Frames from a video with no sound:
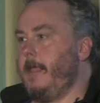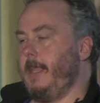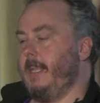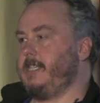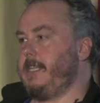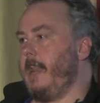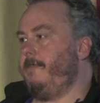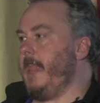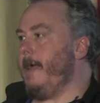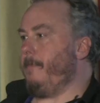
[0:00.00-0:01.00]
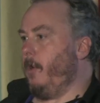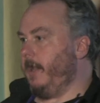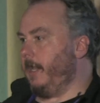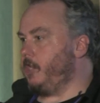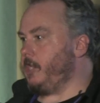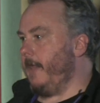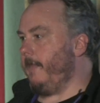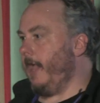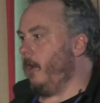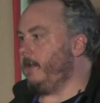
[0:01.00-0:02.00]
instead of them putting the
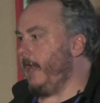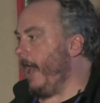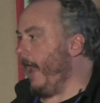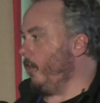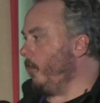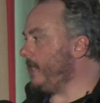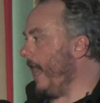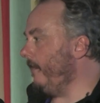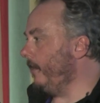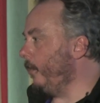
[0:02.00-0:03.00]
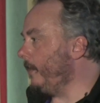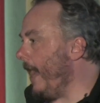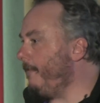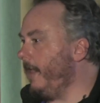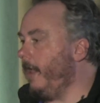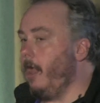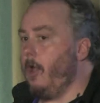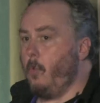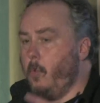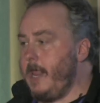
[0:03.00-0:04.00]
agenda out there and us having to adapt it,
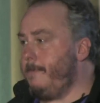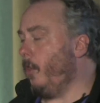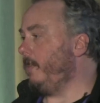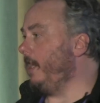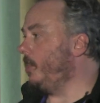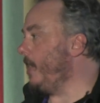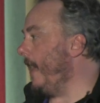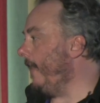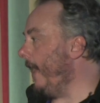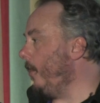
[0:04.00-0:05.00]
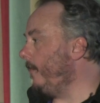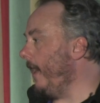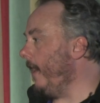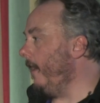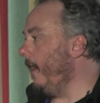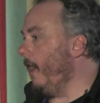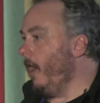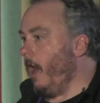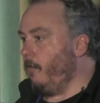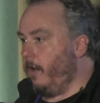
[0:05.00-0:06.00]
we put the agenda out there
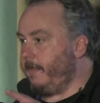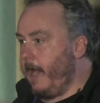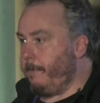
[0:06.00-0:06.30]
of what they're